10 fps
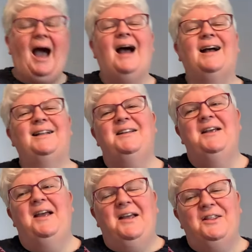and
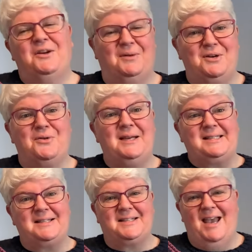there were
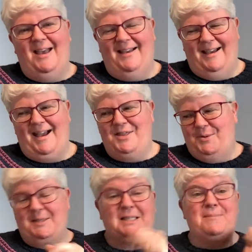noises and there
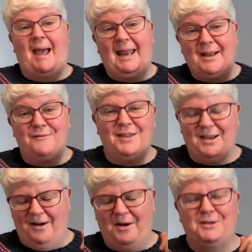was smelling of the
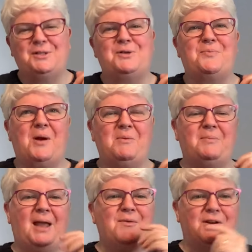yarn. So
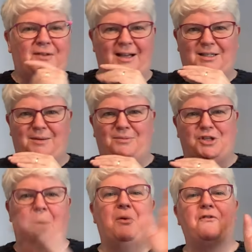probably I would have had to
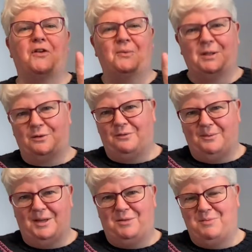dub over
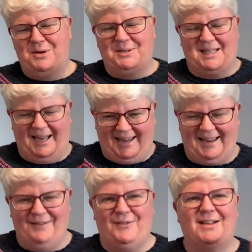with music
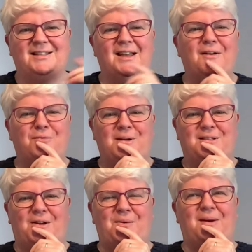if we'd
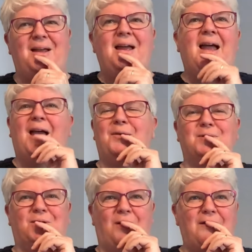done it. I
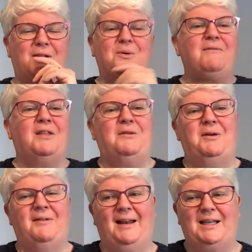don't even think we
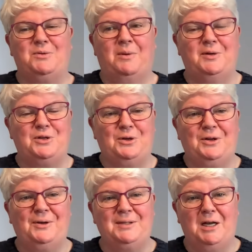realized we were doing
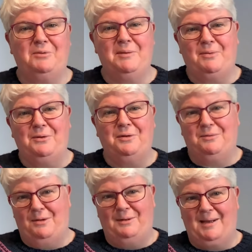it until we
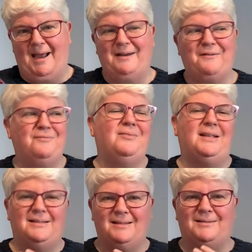both kind of
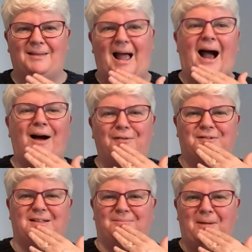laughed
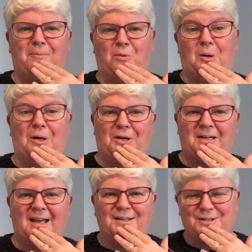and people were looking
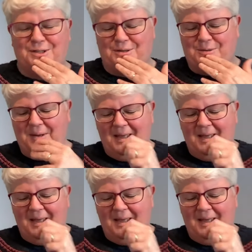at us, you know.